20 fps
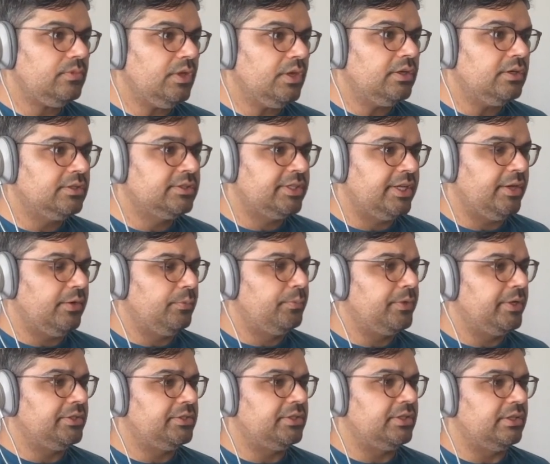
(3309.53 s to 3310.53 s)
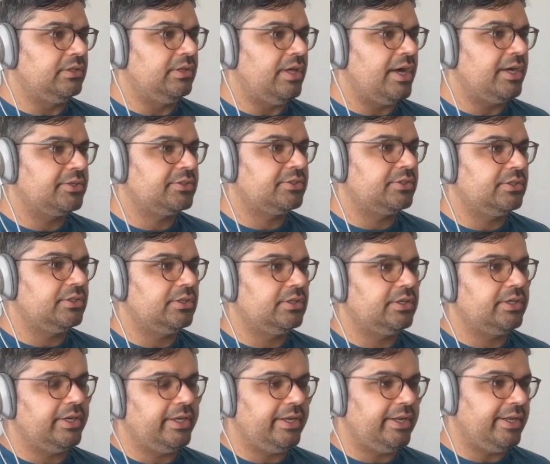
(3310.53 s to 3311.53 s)
I'll put it to the logster
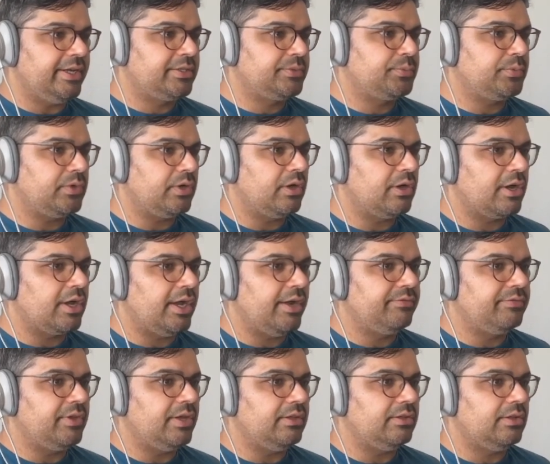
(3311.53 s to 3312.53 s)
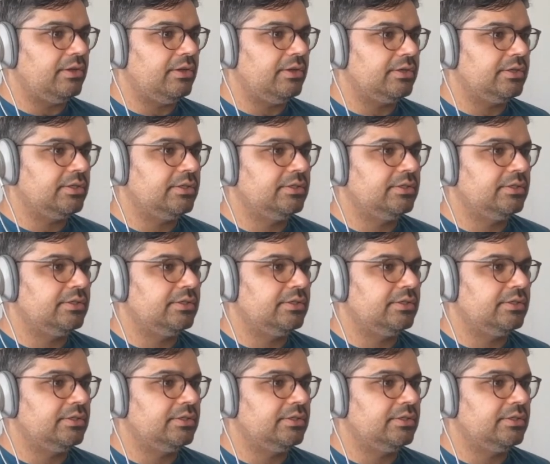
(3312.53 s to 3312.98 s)
and export archive.log.